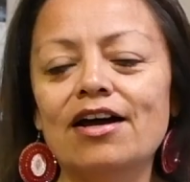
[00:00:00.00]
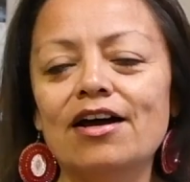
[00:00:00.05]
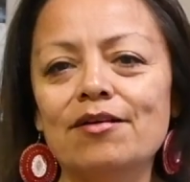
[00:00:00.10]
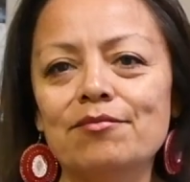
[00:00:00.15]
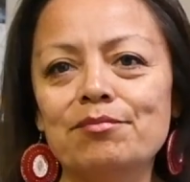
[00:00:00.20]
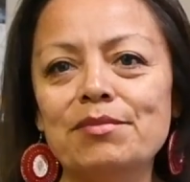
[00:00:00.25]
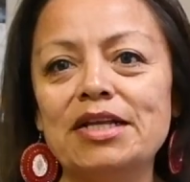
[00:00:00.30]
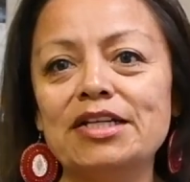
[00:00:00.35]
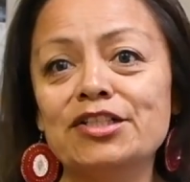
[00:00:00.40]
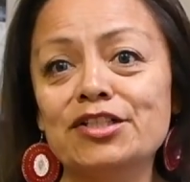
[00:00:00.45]

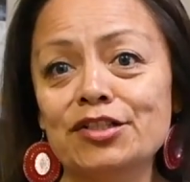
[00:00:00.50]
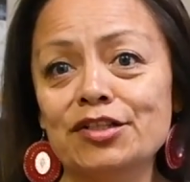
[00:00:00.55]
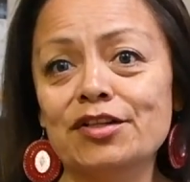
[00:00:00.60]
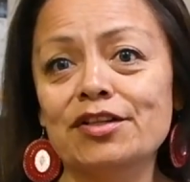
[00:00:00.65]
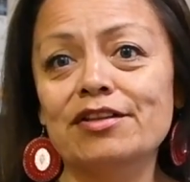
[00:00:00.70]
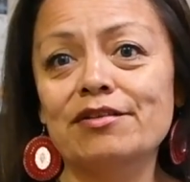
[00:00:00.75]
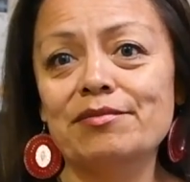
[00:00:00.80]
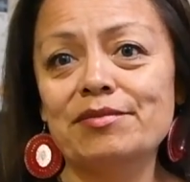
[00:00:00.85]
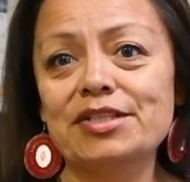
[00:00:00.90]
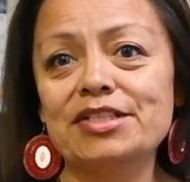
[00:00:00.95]
mentor
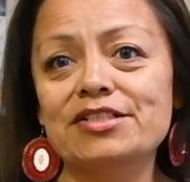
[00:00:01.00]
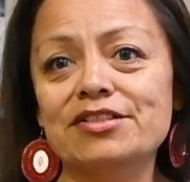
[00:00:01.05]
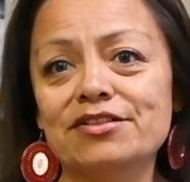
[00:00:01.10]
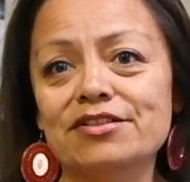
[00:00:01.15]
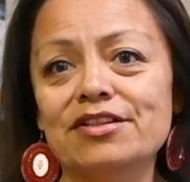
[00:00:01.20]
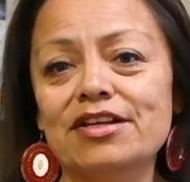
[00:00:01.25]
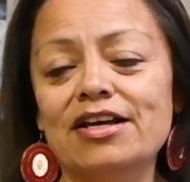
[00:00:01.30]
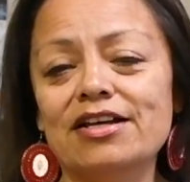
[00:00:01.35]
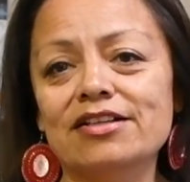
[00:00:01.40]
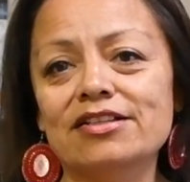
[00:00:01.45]
them into
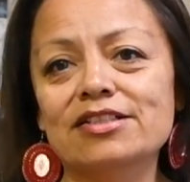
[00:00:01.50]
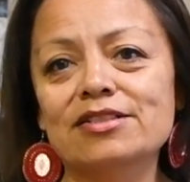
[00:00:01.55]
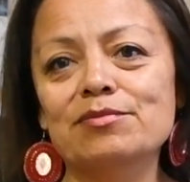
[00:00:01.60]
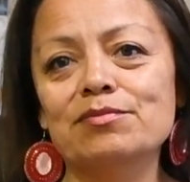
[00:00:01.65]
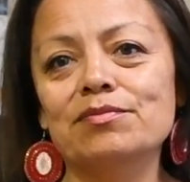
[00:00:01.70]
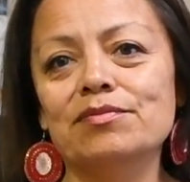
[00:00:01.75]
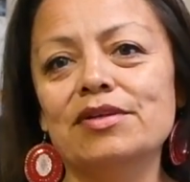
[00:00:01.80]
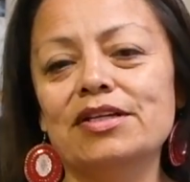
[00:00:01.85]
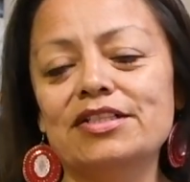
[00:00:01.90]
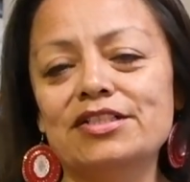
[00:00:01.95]

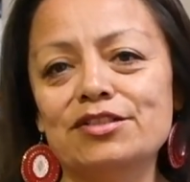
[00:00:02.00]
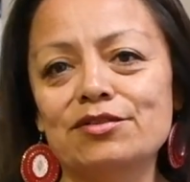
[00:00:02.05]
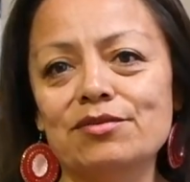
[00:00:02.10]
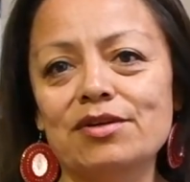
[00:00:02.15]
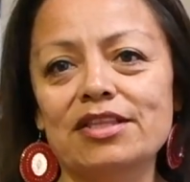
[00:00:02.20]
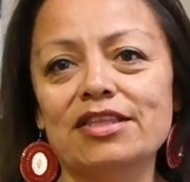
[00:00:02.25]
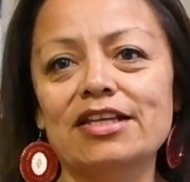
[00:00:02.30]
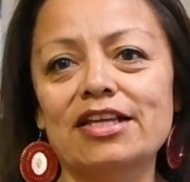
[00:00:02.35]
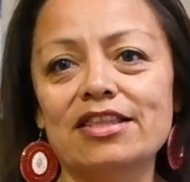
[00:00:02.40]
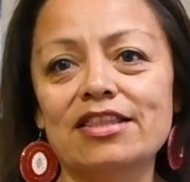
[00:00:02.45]

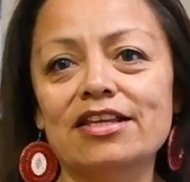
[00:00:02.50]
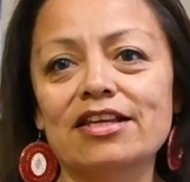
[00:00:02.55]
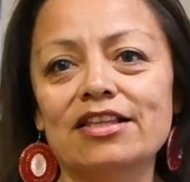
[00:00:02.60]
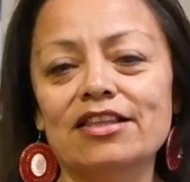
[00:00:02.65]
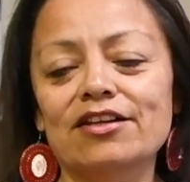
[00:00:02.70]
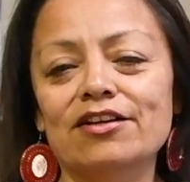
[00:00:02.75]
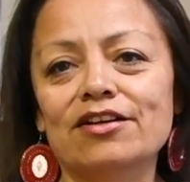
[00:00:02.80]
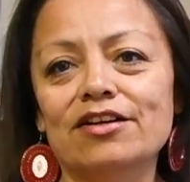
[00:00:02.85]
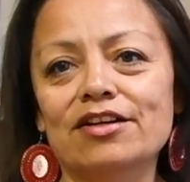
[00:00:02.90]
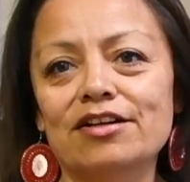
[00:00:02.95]
what they think
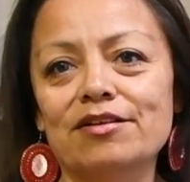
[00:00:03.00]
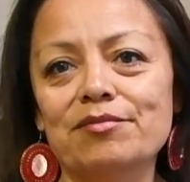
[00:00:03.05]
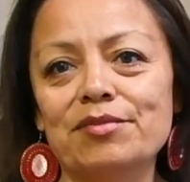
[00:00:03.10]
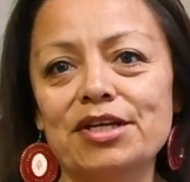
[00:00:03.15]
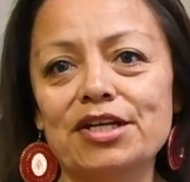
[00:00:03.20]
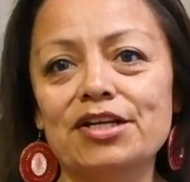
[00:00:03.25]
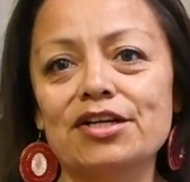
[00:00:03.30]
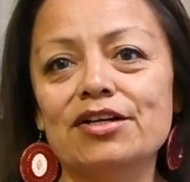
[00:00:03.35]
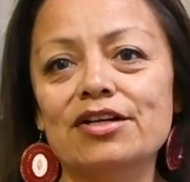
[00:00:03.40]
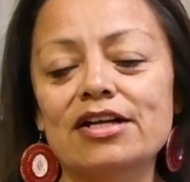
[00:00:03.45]
they're going to be
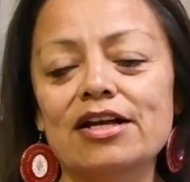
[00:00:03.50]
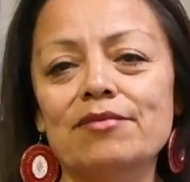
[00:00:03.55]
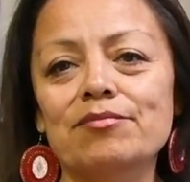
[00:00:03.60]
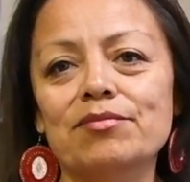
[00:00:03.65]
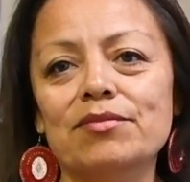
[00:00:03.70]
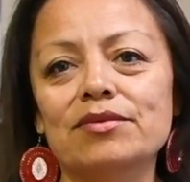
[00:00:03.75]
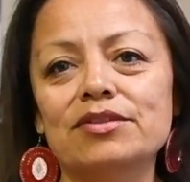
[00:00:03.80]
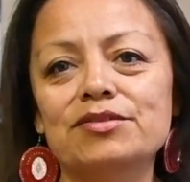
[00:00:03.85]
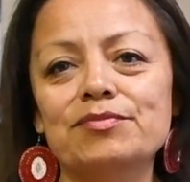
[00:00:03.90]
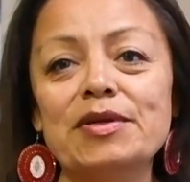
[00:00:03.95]
good at
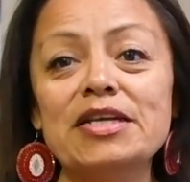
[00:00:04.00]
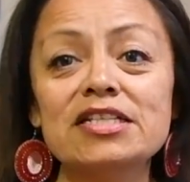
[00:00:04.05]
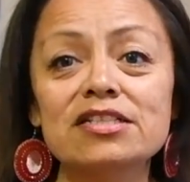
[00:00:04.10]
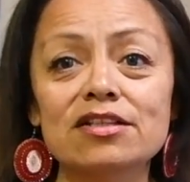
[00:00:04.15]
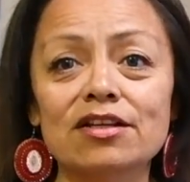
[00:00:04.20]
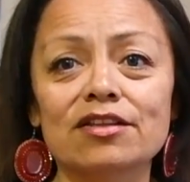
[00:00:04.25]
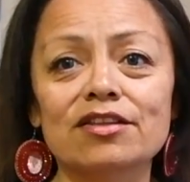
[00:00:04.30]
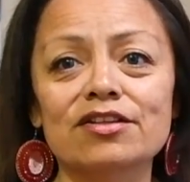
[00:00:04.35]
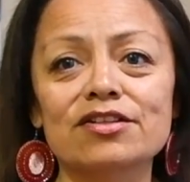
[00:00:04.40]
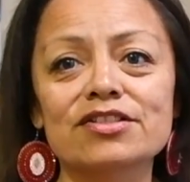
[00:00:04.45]
based
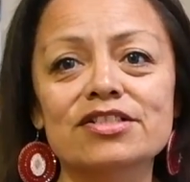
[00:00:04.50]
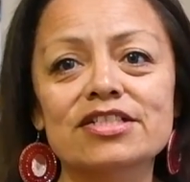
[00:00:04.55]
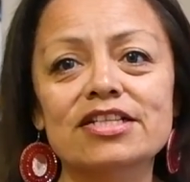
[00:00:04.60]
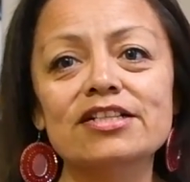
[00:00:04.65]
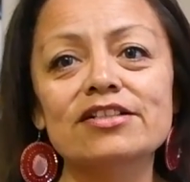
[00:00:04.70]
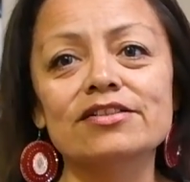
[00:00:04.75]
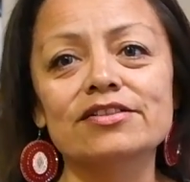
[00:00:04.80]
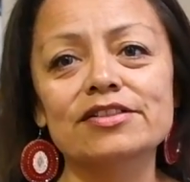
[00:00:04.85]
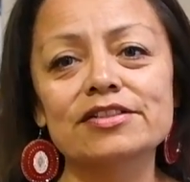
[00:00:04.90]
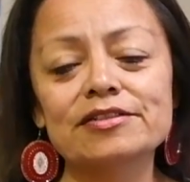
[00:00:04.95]
on their
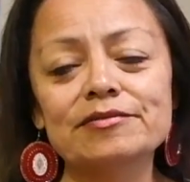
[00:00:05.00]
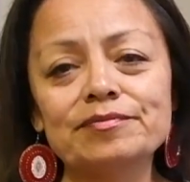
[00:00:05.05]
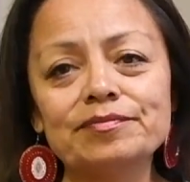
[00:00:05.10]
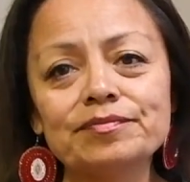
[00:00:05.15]
skills.